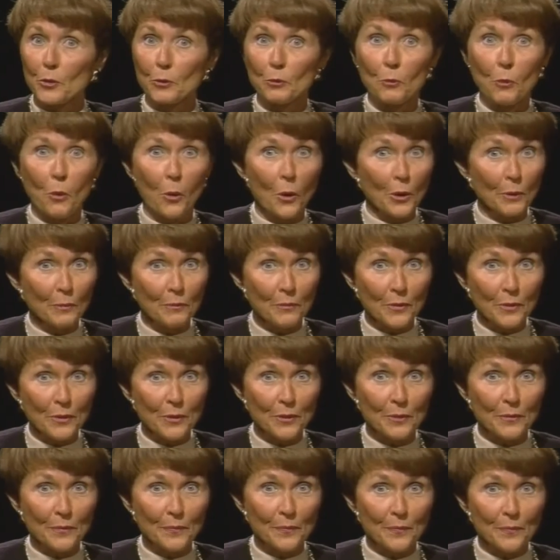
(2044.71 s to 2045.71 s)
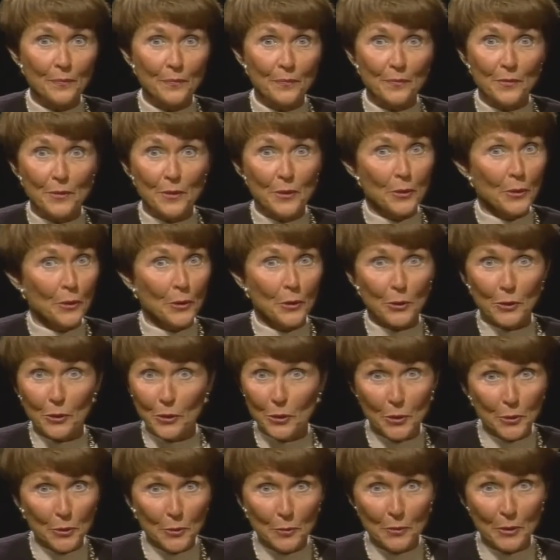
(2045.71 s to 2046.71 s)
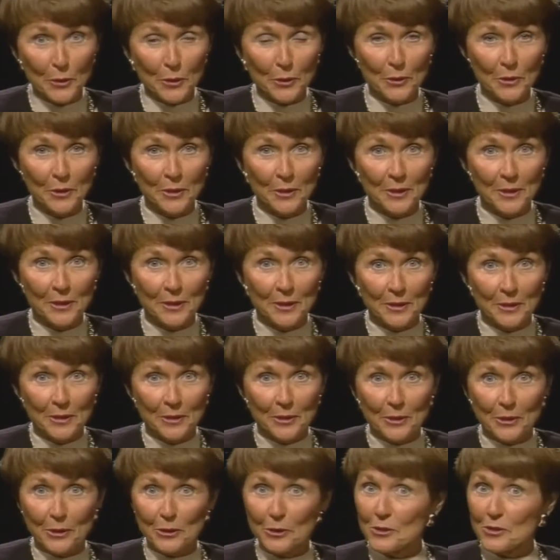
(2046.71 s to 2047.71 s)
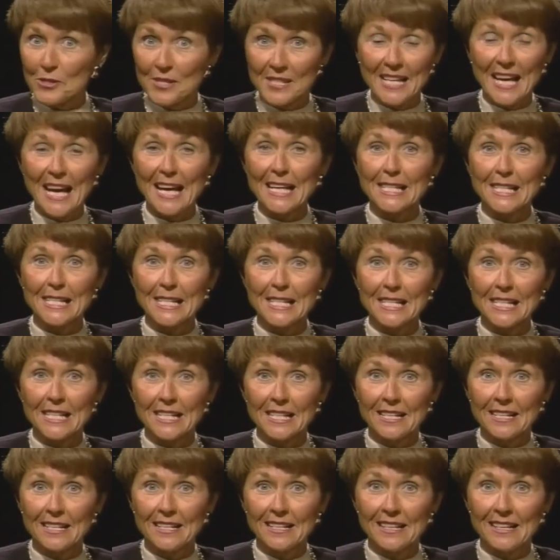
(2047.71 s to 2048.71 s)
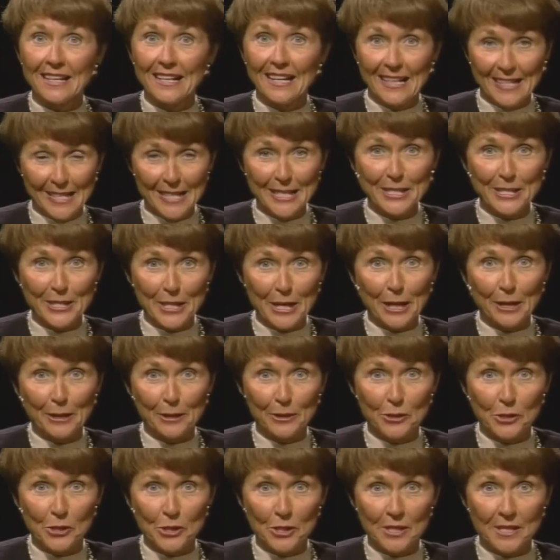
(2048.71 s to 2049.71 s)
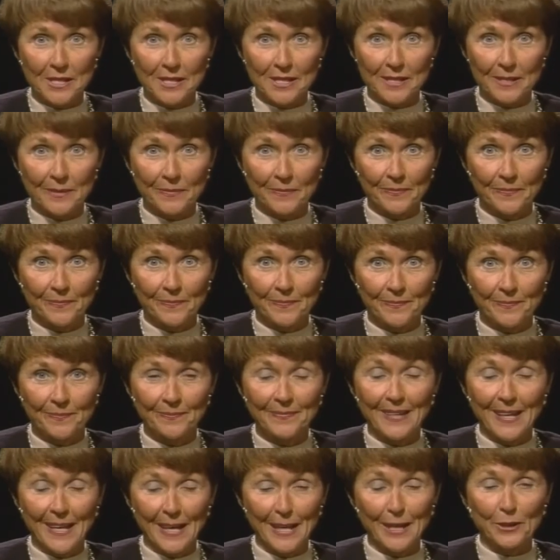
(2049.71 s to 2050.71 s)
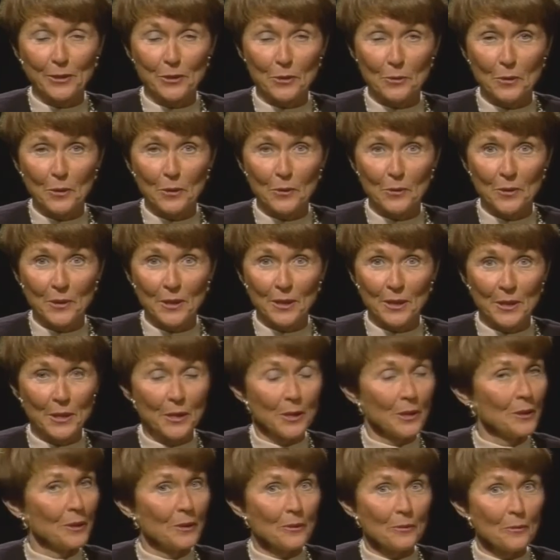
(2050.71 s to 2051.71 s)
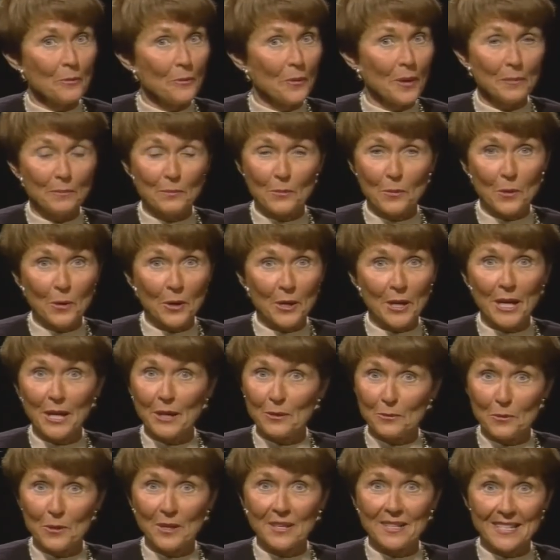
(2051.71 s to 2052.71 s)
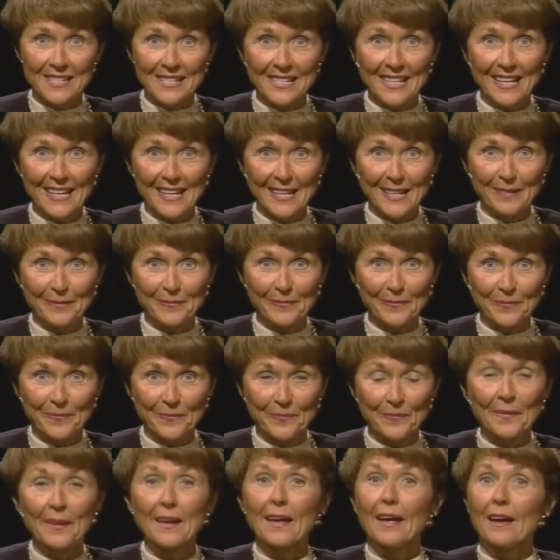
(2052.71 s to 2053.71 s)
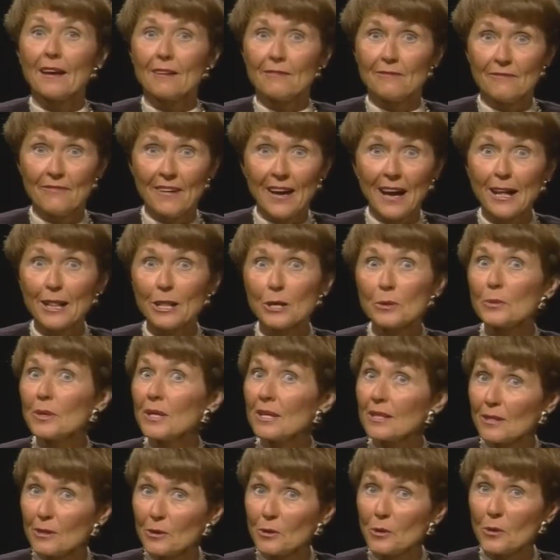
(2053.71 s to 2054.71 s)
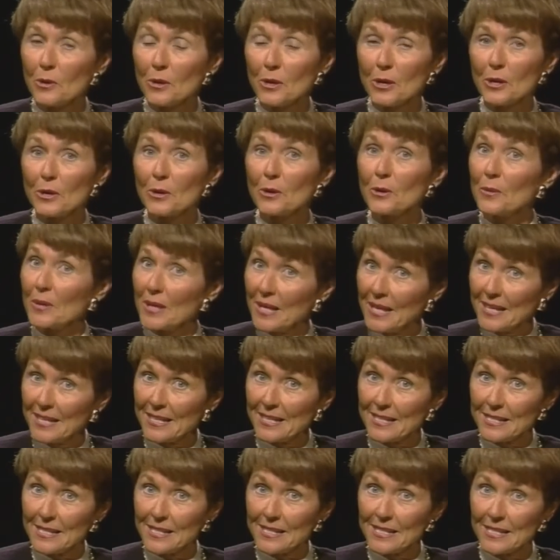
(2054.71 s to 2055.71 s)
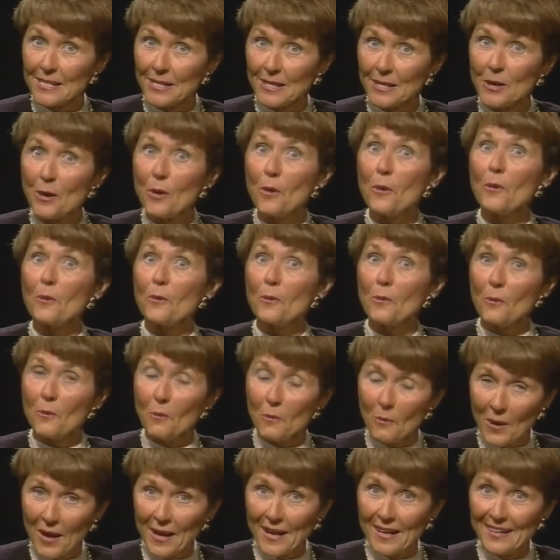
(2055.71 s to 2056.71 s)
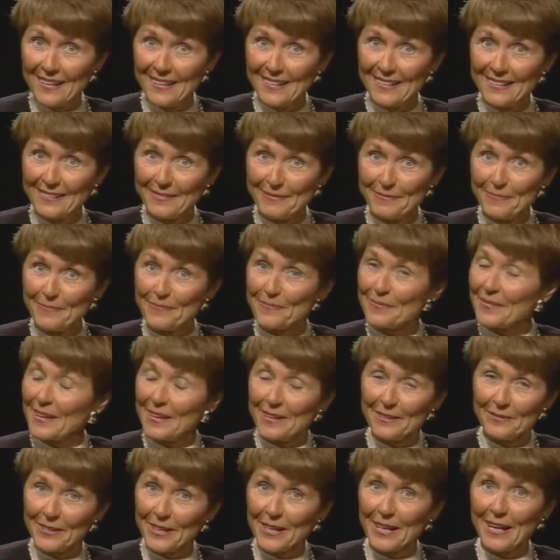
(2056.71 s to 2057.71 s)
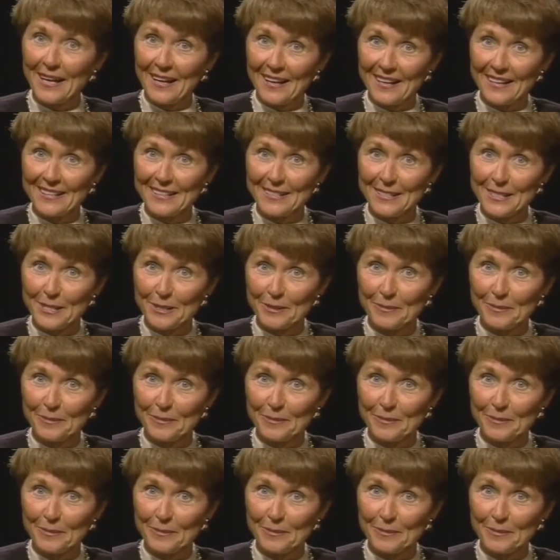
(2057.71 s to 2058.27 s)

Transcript: warmth, her humor, her zest, and intelligence. End quote. What more can one say? Valerie Lagorio is one of a kind.